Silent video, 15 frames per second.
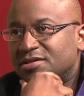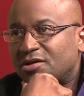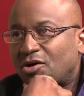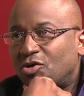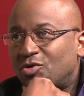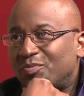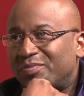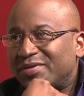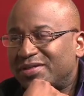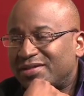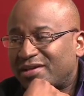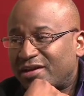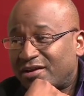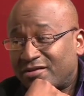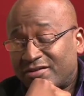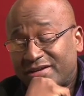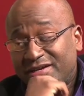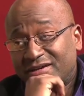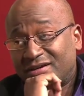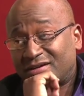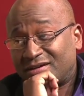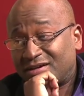an open
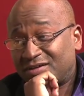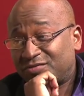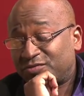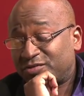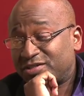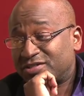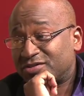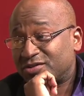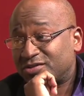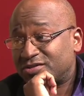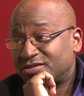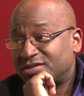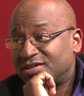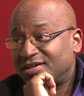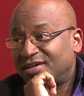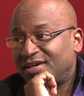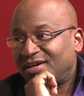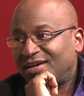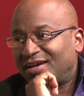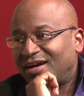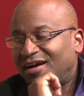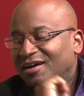area of research.
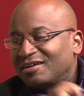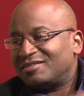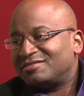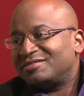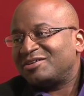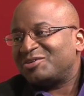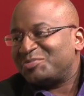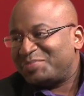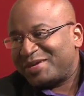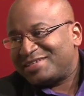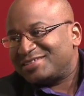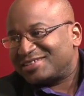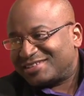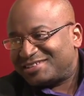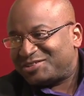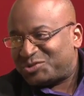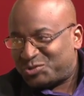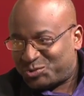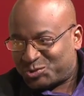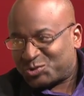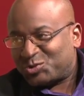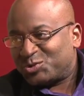There are basically
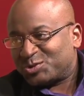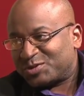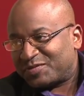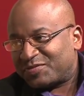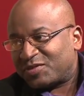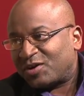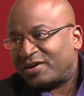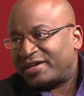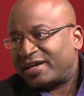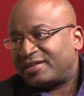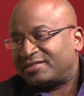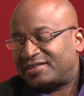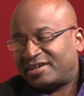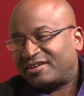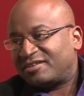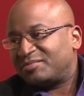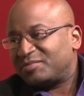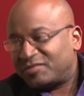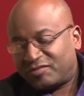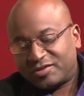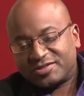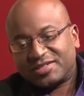2 schools of thought out there.
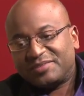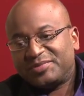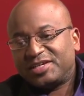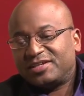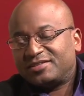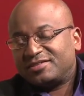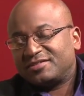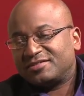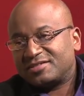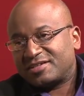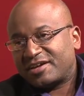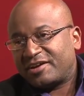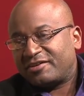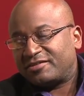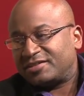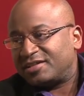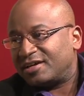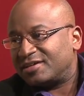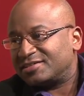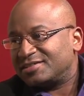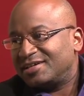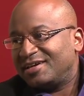But first, let me get to the Saharan
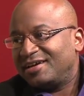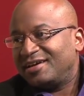dust.